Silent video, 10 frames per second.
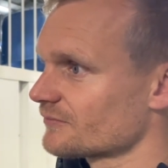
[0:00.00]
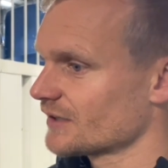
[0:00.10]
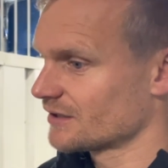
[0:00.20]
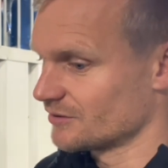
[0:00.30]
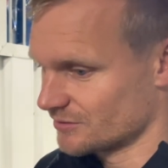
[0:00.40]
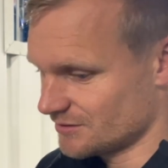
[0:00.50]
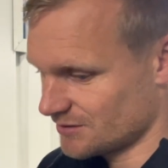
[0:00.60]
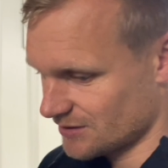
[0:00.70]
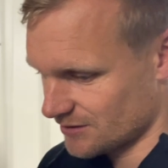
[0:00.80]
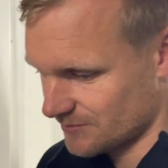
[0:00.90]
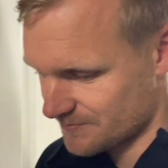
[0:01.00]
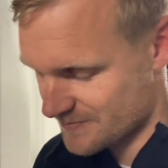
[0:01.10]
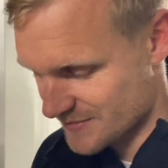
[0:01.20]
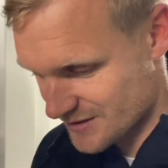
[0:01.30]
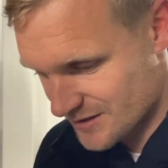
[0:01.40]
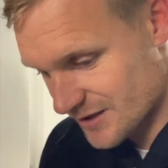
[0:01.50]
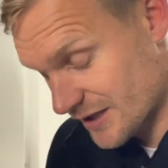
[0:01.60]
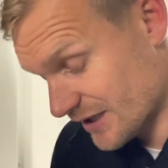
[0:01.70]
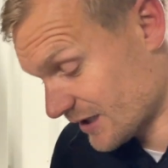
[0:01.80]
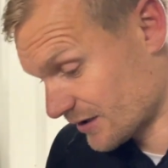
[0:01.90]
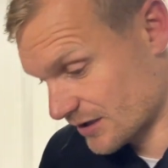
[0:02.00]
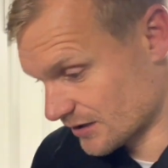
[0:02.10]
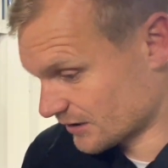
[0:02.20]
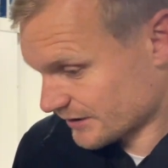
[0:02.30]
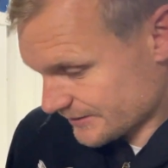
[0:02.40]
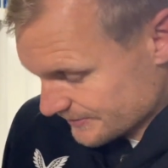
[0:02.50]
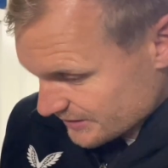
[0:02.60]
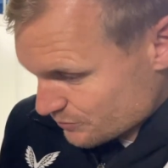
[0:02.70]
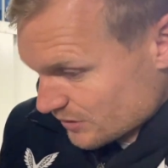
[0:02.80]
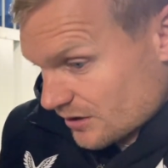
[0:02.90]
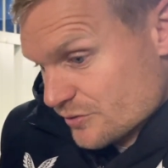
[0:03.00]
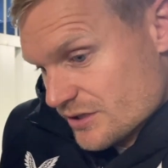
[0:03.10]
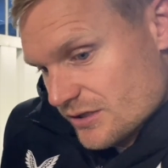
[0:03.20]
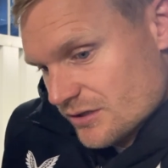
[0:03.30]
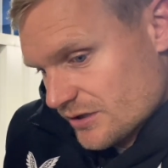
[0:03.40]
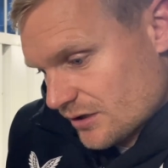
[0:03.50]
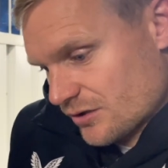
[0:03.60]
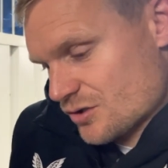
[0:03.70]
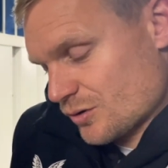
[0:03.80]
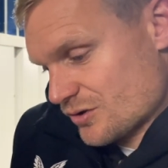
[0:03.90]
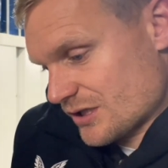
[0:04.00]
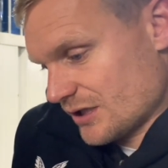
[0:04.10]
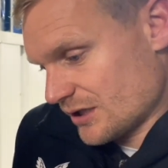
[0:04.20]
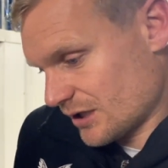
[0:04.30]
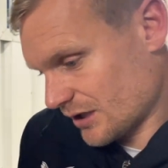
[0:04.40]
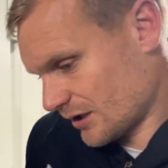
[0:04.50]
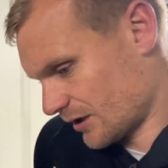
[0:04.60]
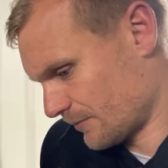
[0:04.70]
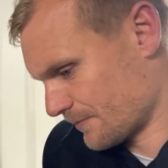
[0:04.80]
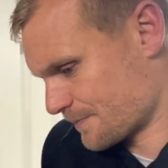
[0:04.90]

Thank you. It's one of those. The squad's needed. I